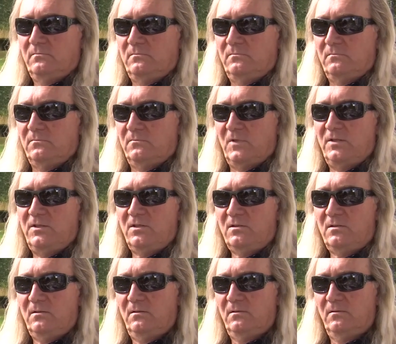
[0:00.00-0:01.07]
everybody
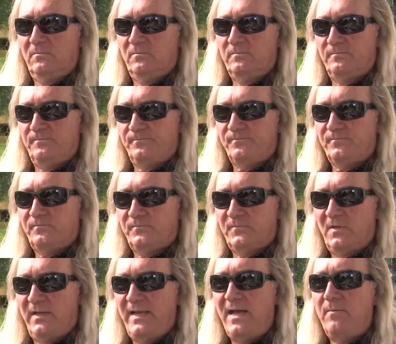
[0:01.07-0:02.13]
did live albums
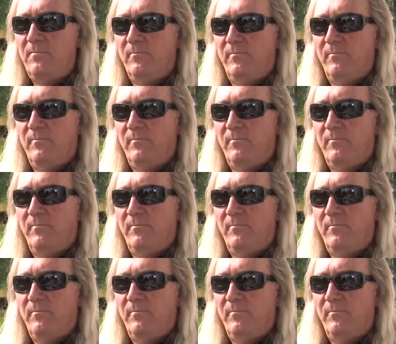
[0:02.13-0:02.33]
in the 70s.